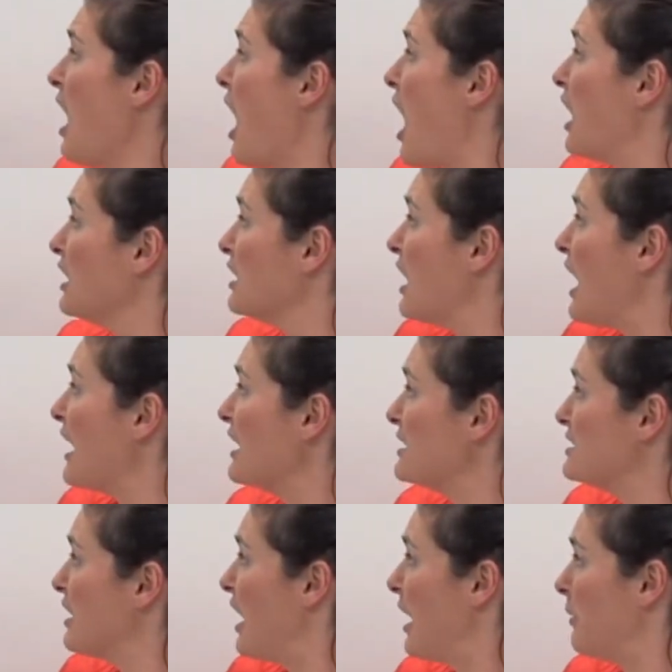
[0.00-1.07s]
A lot of
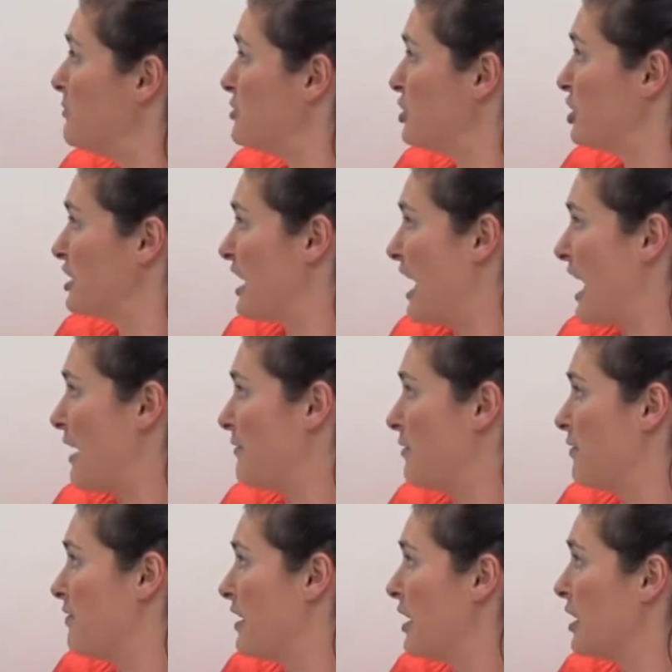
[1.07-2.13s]
times you're going to have a
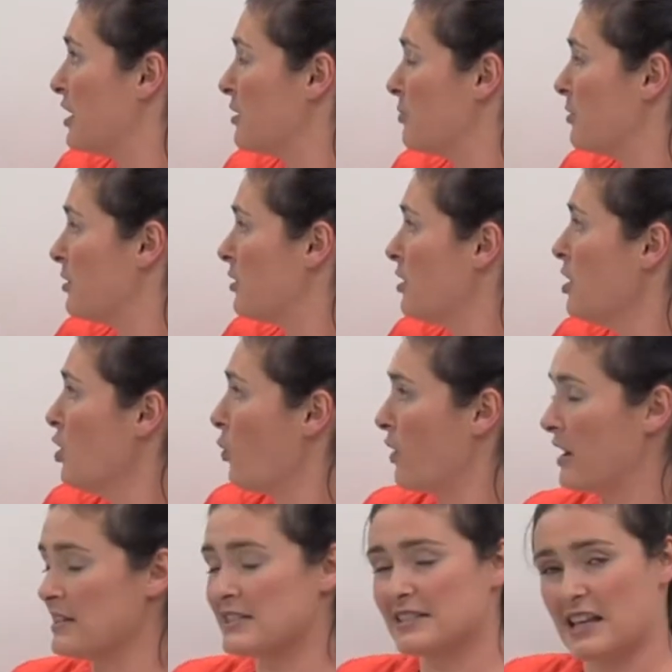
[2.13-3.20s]
variable where
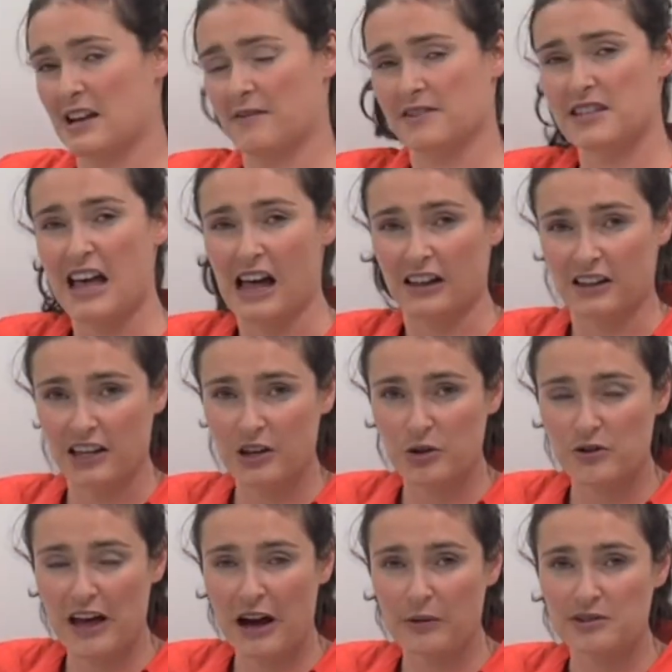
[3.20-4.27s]
instead of telling you
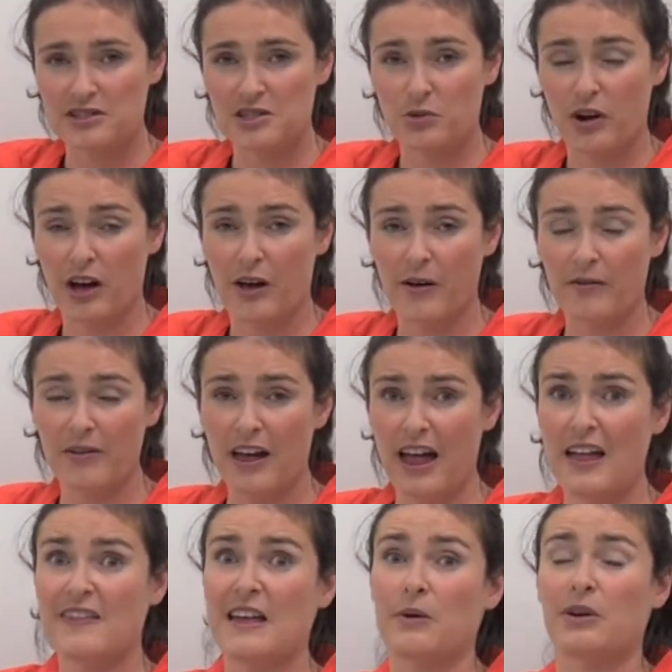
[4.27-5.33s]
that was 12,
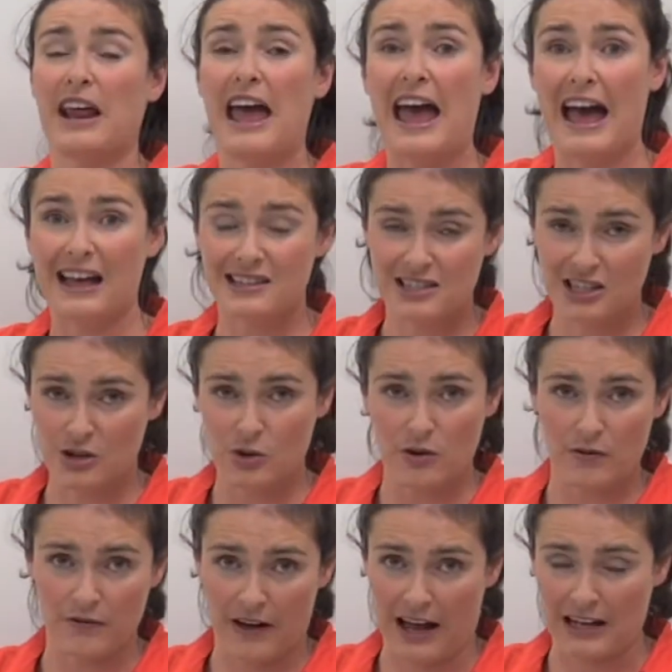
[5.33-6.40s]
they would ask you to
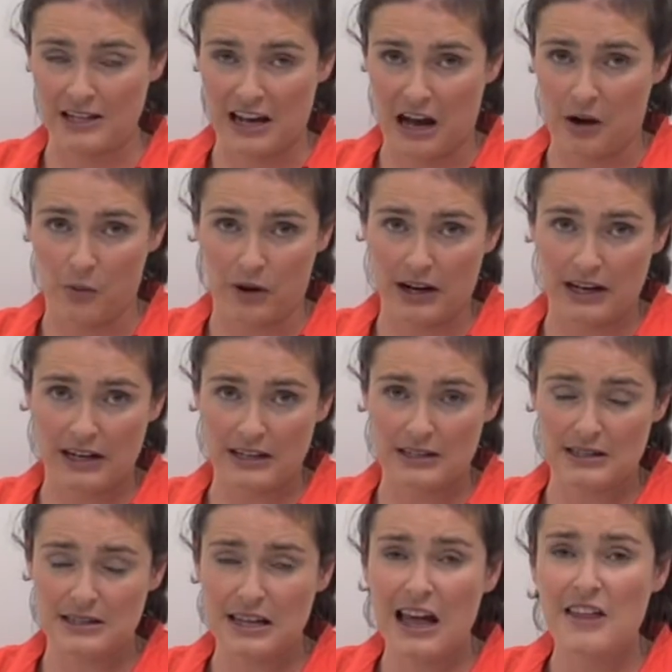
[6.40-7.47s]
find out what it
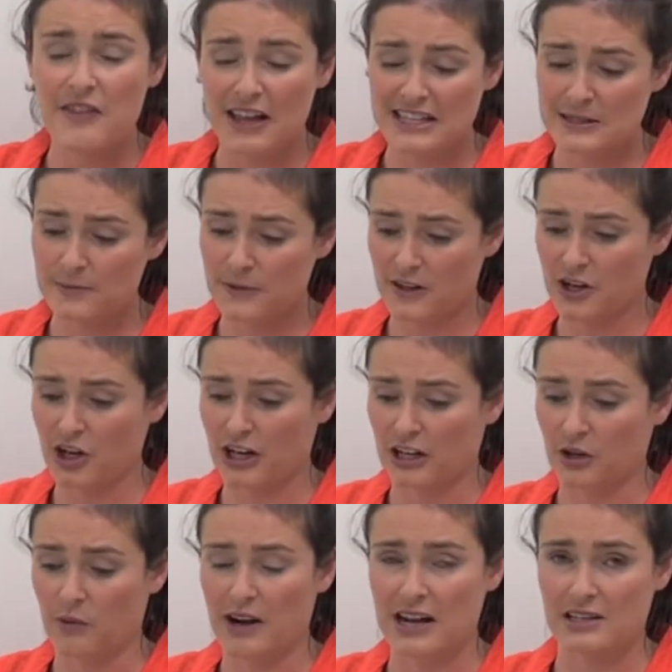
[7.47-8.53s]
is. That's something you're going
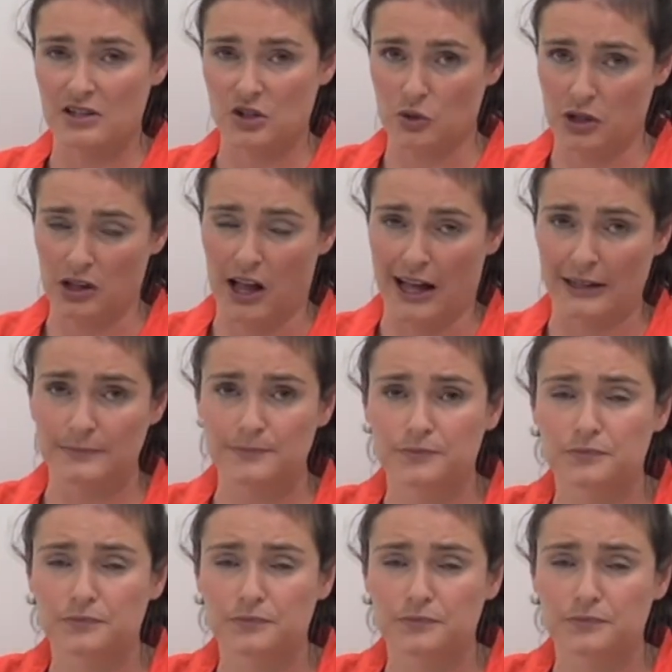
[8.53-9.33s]
to run into a lot.